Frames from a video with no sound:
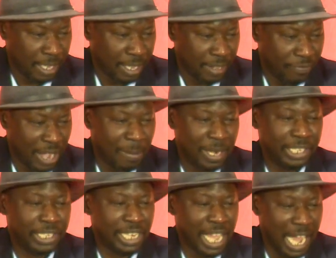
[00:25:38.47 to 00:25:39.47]
family
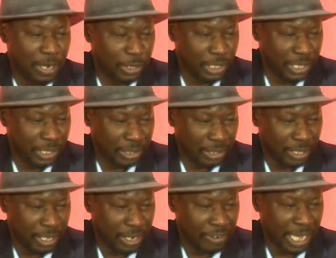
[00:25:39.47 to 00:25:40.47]
genealogies,
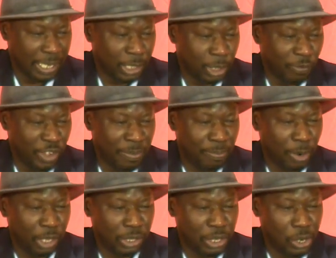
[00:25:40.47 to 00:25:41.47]
records of
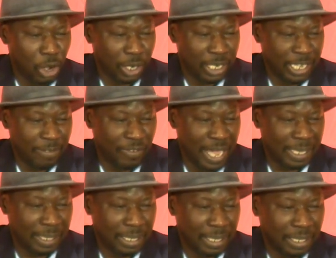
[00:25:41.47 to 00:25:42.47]
important local
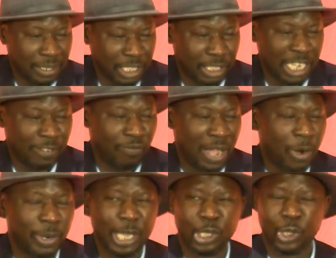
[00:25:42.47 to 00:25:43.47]
events such as
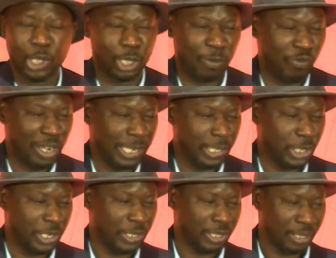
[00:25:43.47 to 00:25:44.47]
foundations of
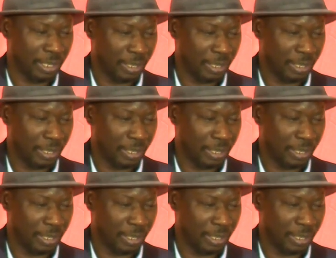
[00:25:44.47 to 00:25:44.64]
villages,